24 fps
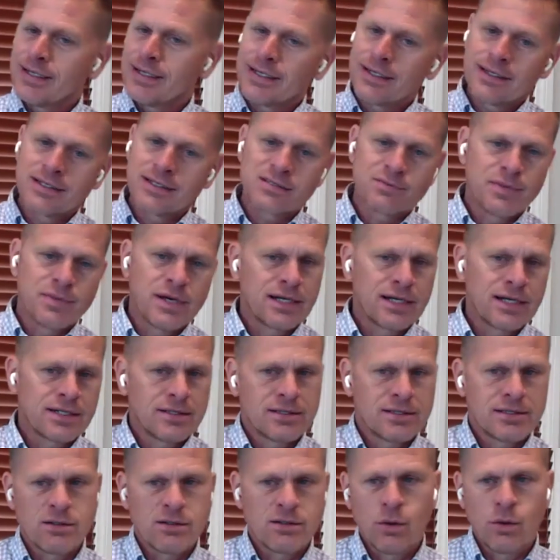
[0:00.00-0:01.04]
And again, it gets
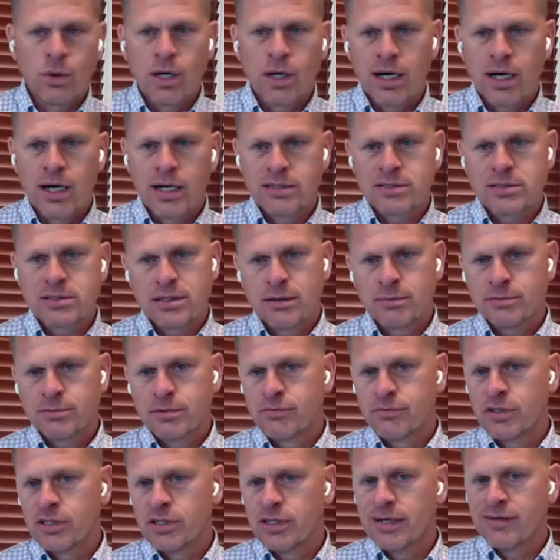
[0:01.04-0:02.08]
back to this whole
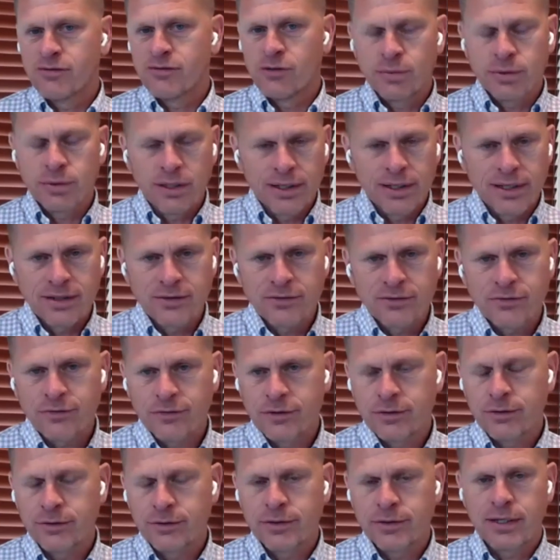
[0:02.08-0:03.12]
concept of a level playing
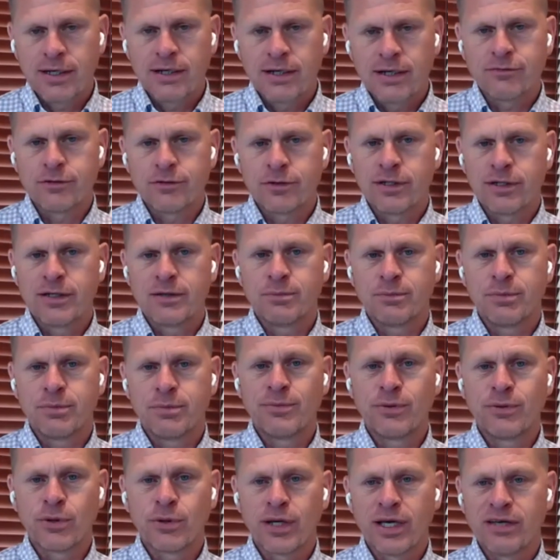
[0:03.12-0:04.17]
field. I feel like
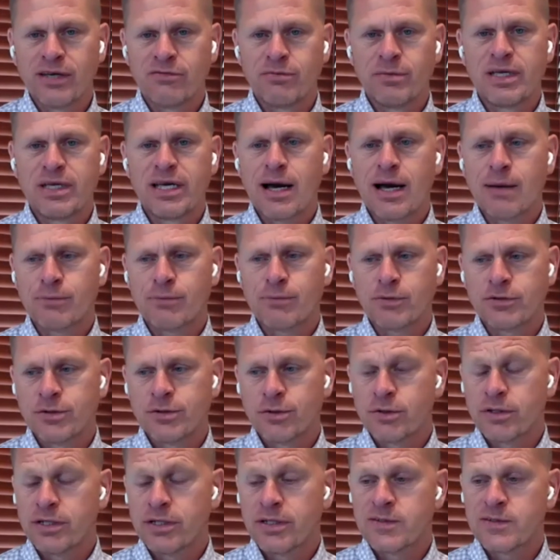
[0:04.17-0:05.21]
people gave me
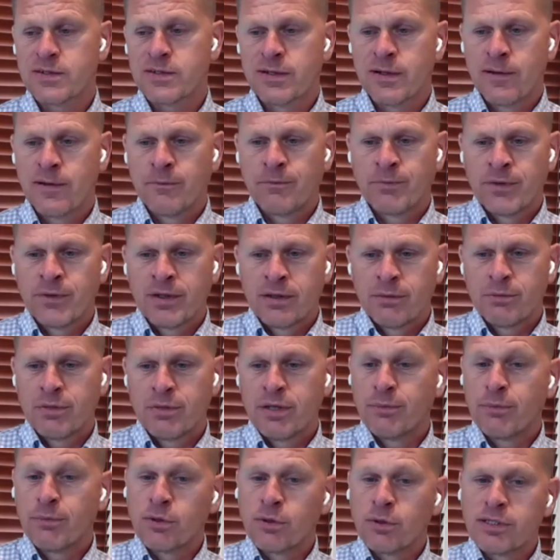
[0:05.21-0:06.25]
opportunities.
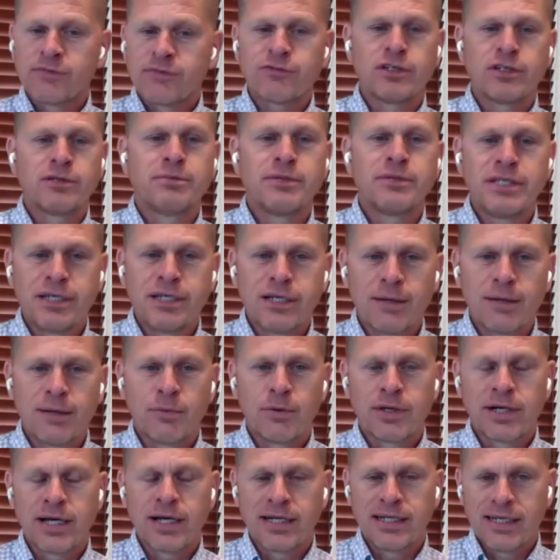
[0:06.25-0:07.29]
People lifted me
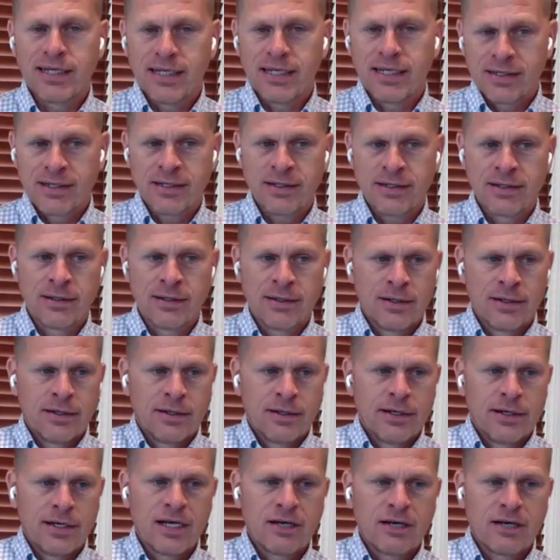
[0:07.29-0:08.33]
up when I needed it.
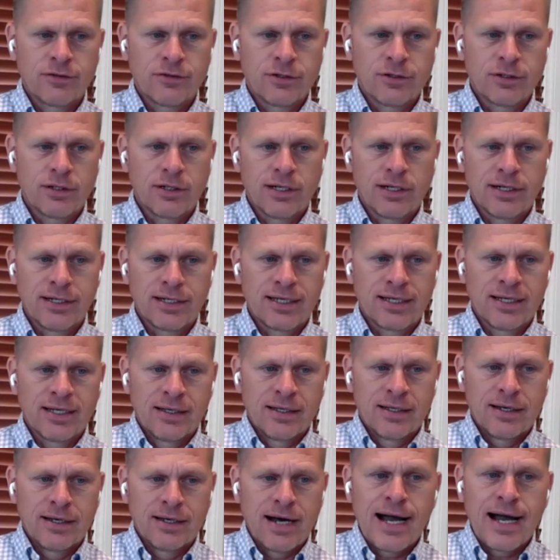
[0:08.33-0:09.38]
And I feel like
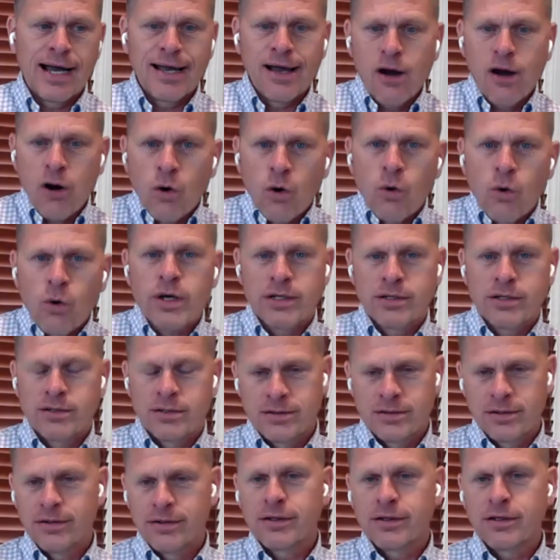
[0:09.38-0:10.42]
I owe it
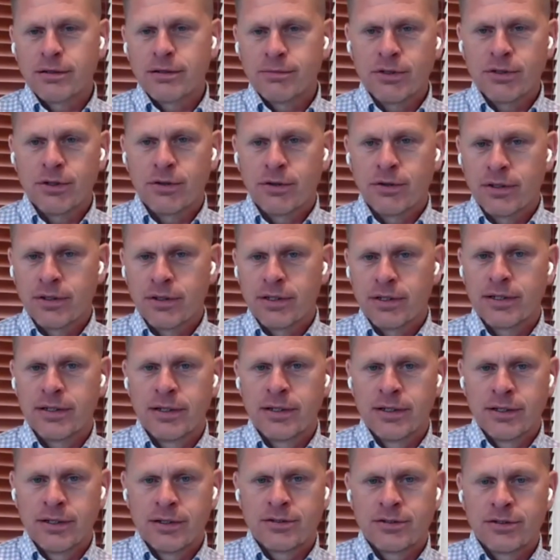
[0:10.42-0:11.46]
to the
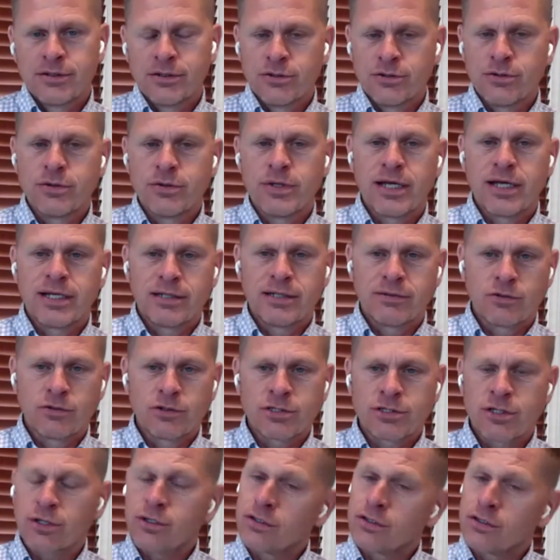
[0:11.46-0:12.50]
community to do that in
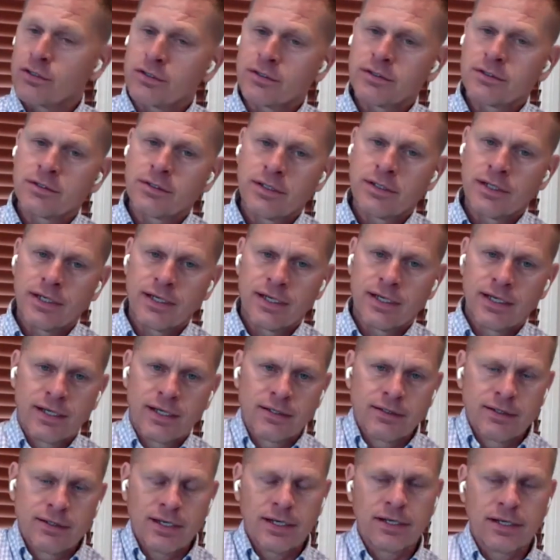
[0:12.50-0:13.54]
return.
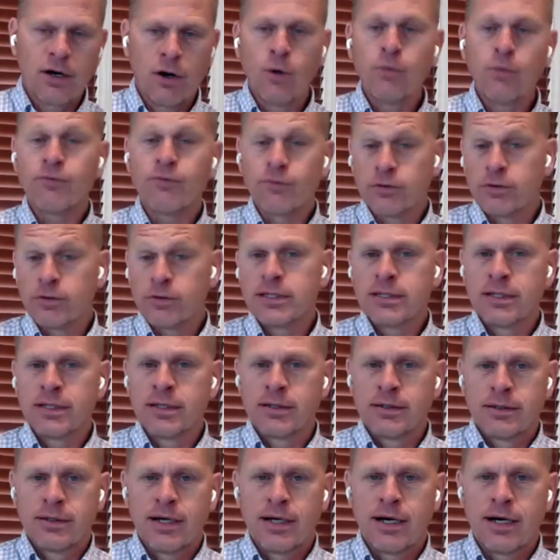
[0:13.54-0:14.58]
And
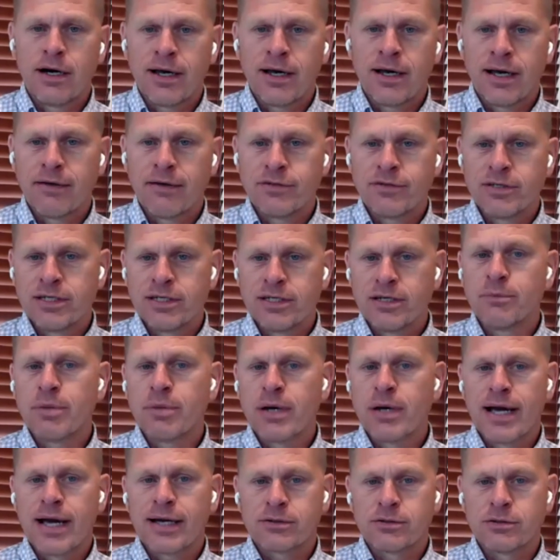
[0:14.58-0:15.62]
hopefully I'll have the
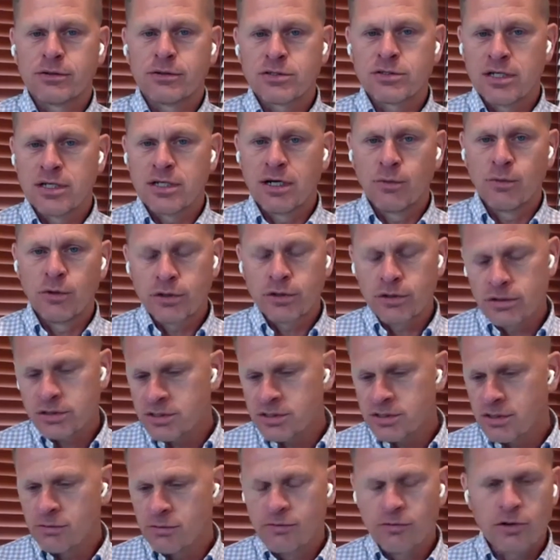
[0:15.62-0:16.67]
impact on
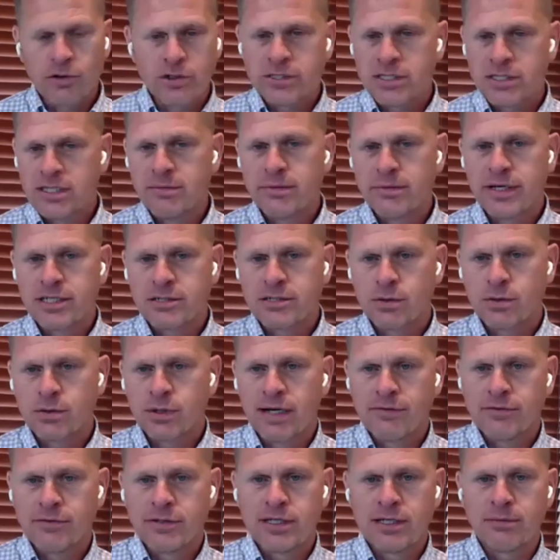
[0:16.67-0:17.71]
someone, or some of our
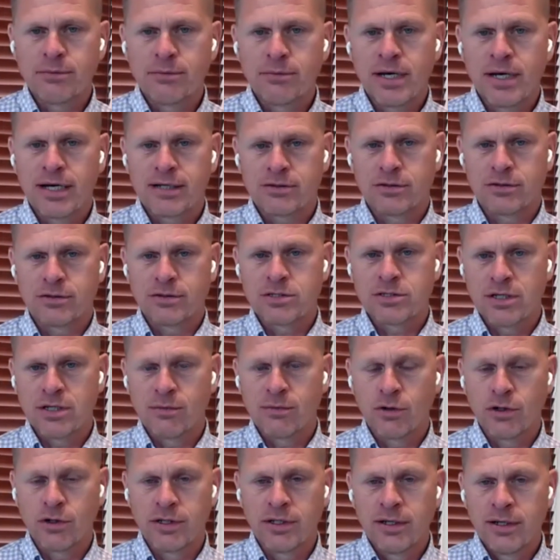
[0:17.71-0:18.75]
teammates will have the impact
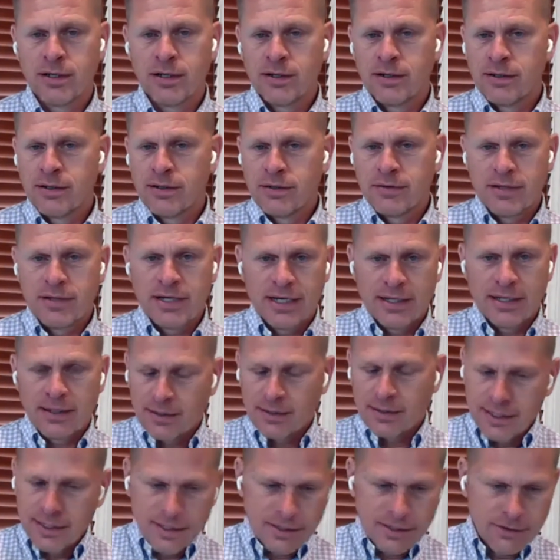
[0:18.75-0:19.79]
on someone
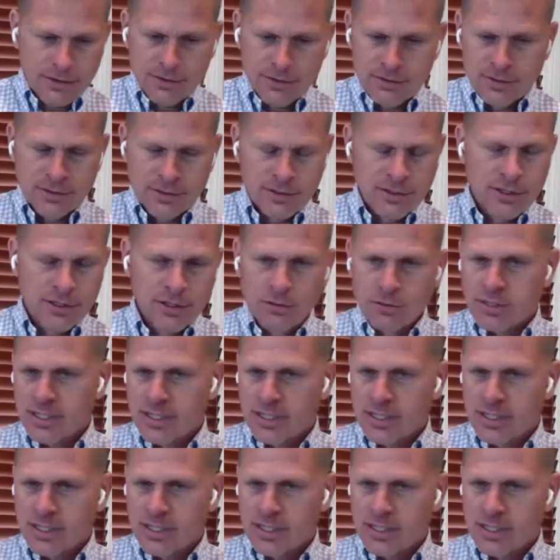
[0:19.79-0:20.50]
that later,